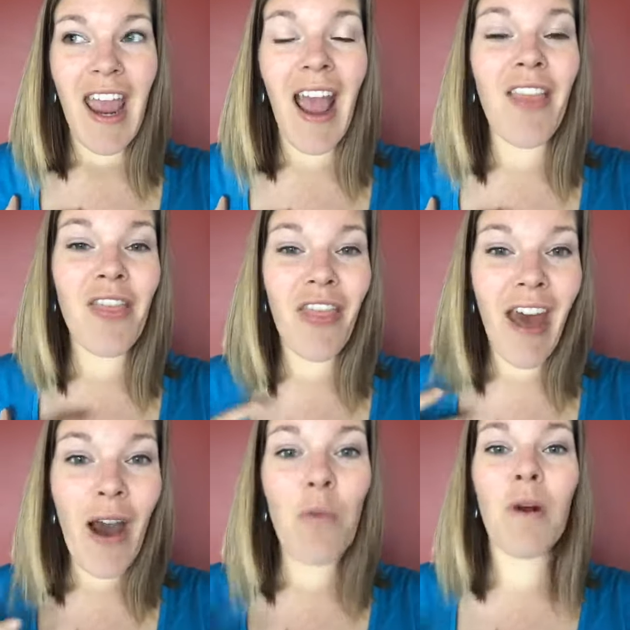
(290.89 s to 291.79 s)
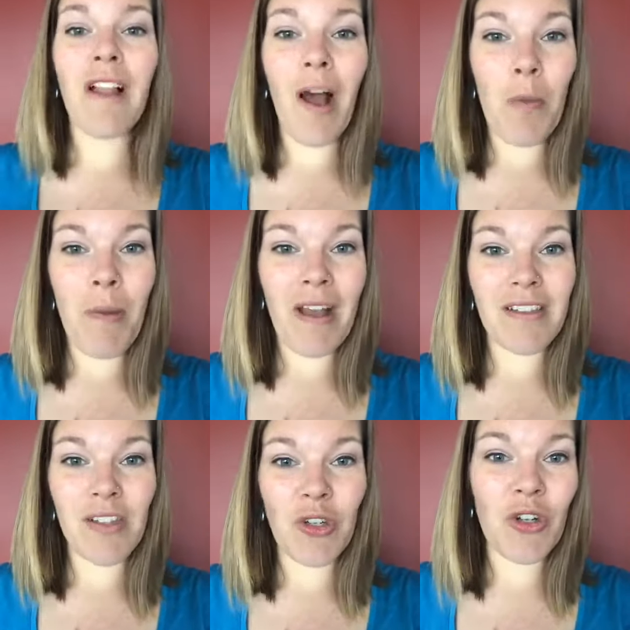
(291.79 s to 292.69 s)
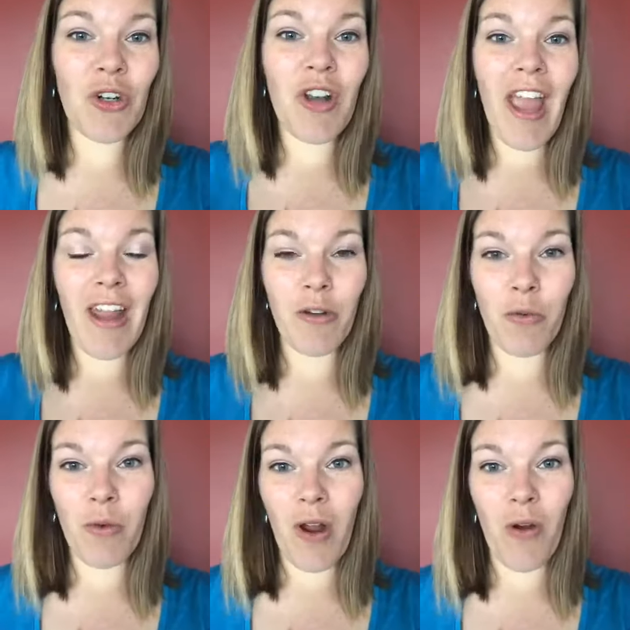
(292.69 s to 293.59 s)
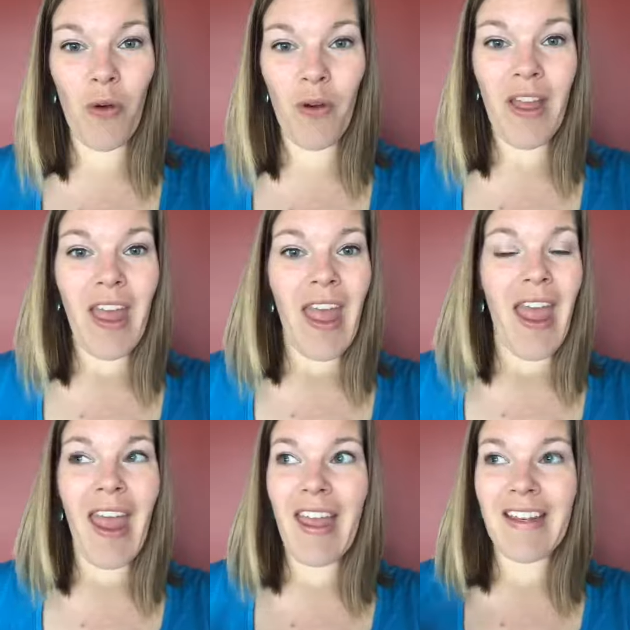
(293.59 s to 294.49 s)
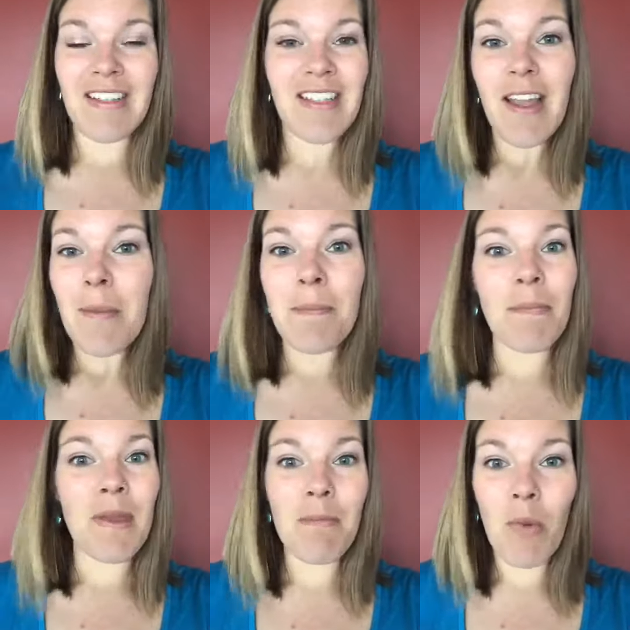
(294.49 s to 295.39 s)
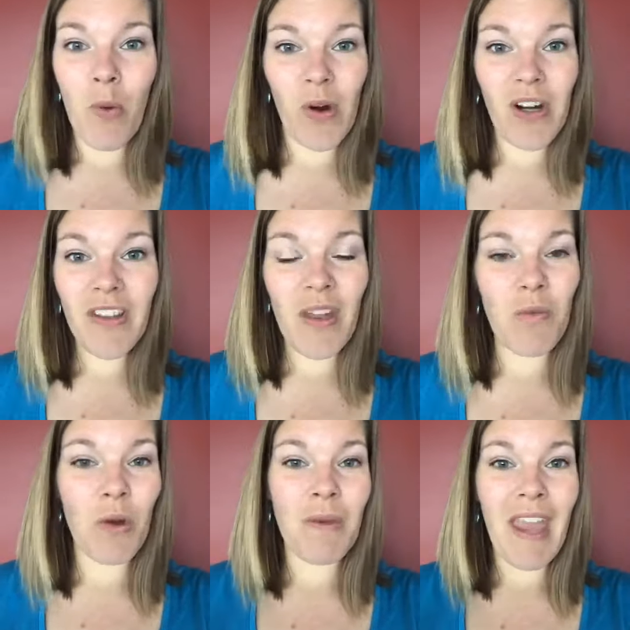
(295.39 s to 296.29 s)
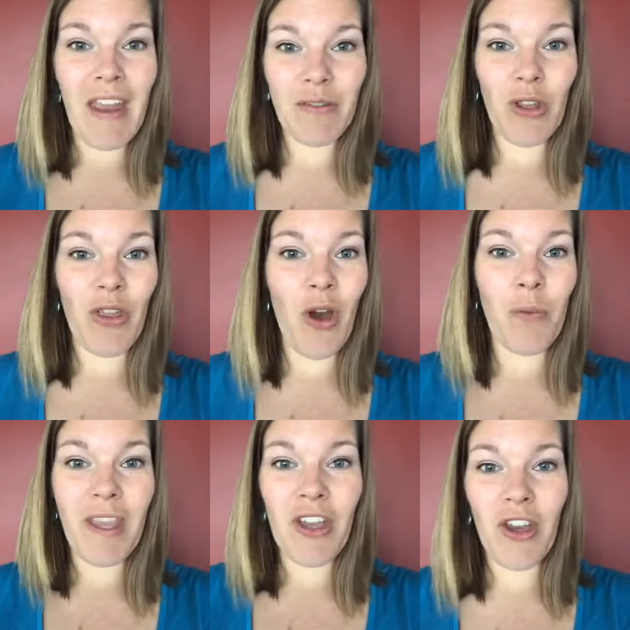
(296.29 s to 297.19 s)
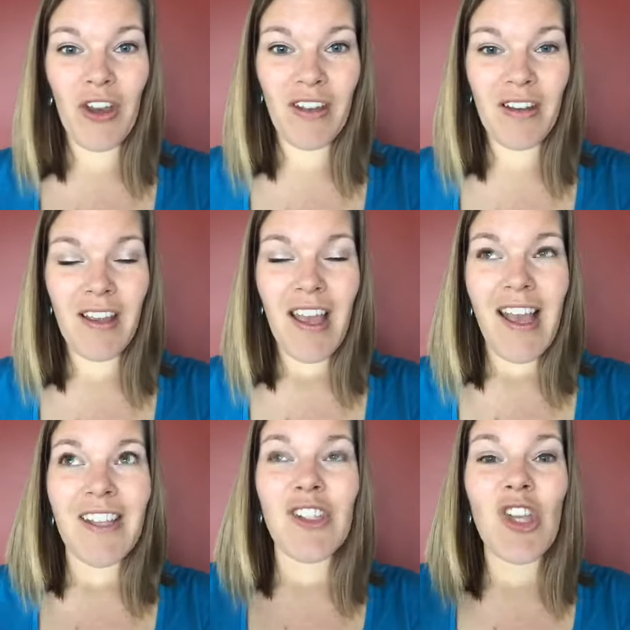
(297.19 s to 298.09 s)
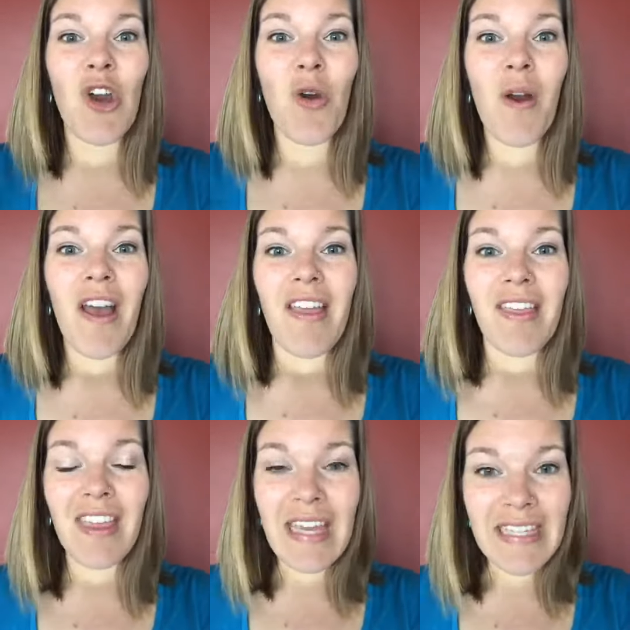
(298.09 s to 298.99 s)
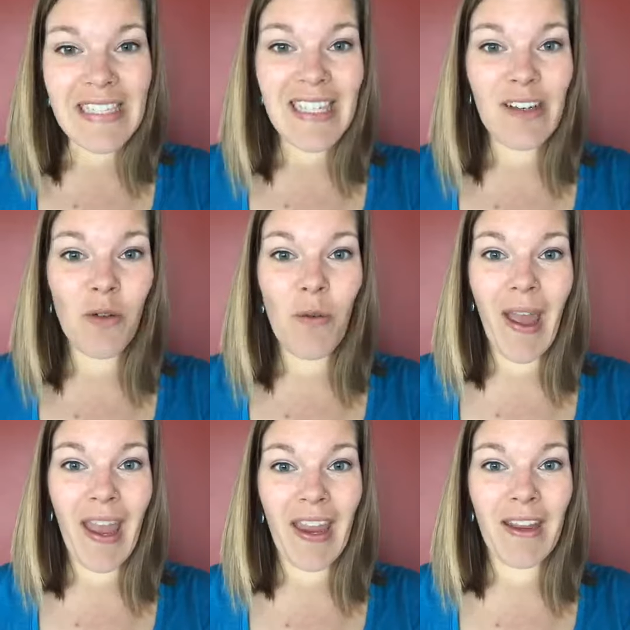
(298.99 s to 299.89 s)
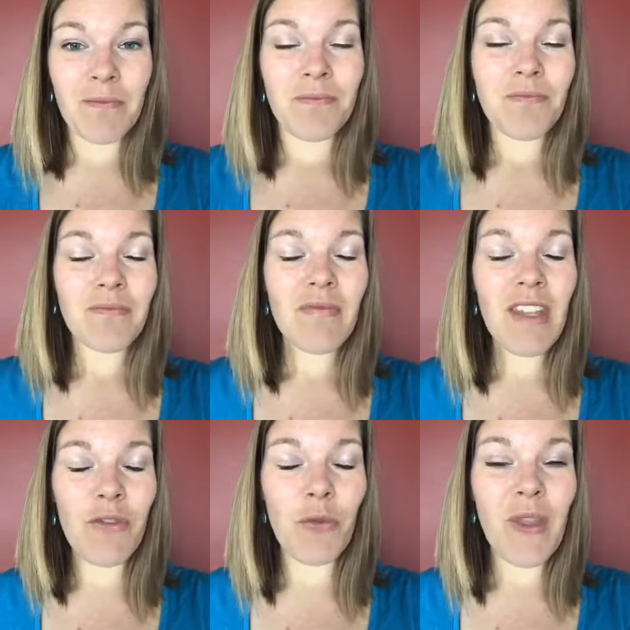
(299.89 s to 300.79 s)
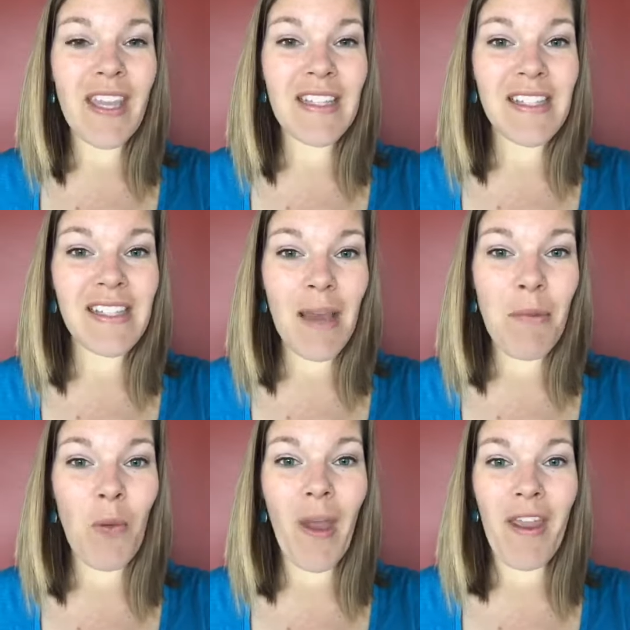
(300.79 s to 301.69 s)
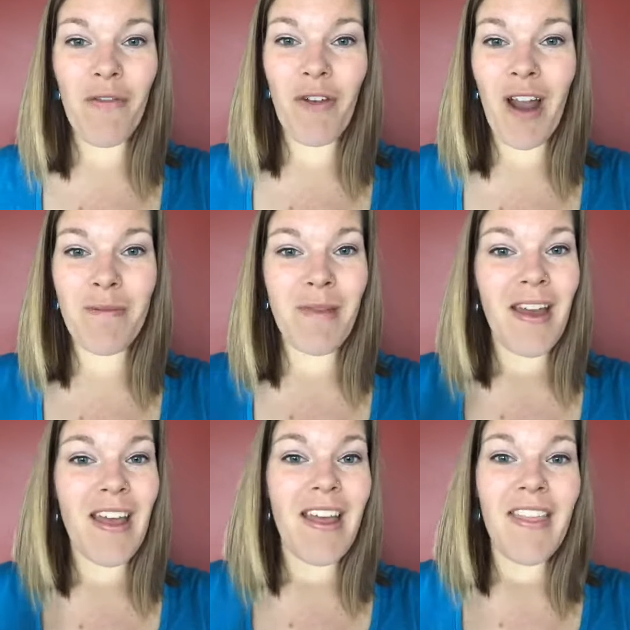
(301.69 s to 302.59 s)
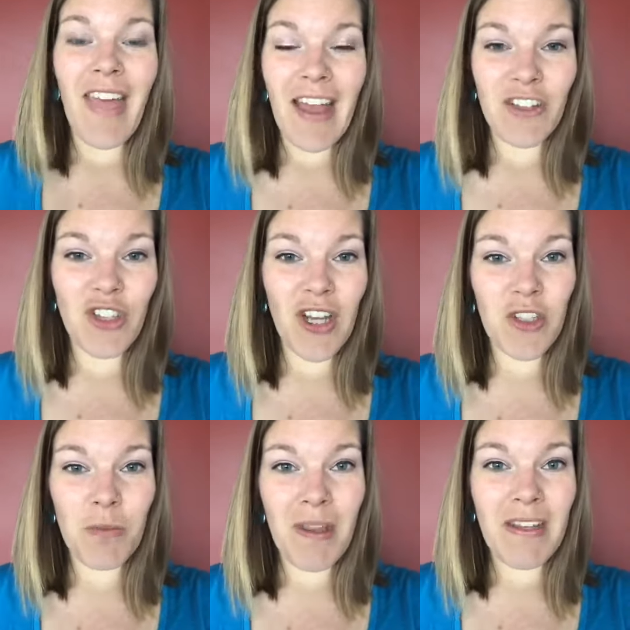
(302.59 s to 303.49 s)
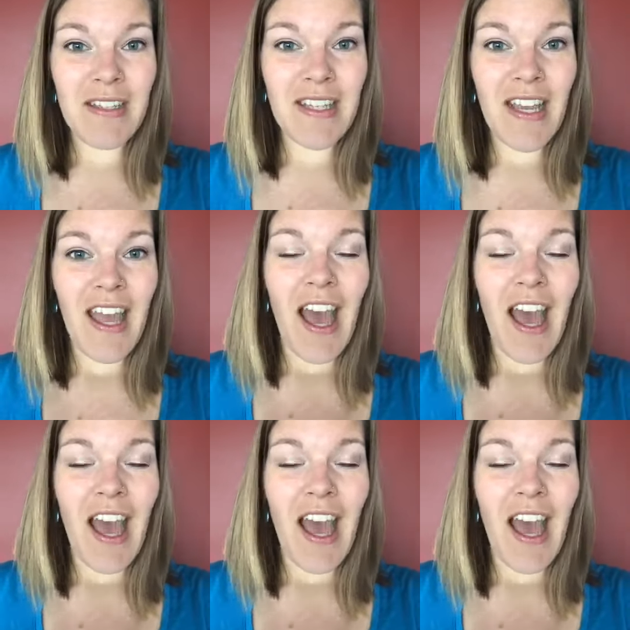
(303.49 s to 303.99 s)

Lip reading: and that will help us learn and grow and be more than what we ever thought we could. So this, in a way, if we can step away from that judgment,